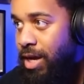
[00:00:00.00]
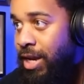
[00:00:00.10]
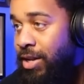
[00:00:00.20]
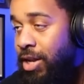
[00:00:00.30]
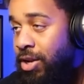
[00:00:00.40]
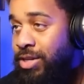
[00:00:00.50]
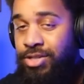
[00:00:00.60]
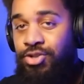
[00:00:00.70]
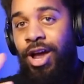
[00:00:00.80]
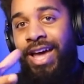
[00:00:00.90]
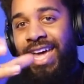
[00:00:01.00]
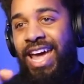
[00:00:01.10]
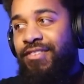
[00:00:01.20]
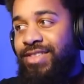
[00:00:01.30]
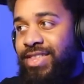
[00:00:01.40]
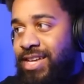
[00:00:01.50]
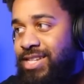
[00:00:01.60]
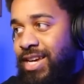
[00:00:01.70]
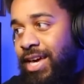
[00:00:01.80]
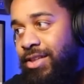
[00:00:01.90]
and it'll just drag everything in
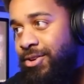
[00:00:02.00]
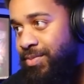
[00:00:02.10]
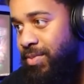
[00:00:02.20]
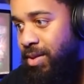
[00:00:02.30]
together.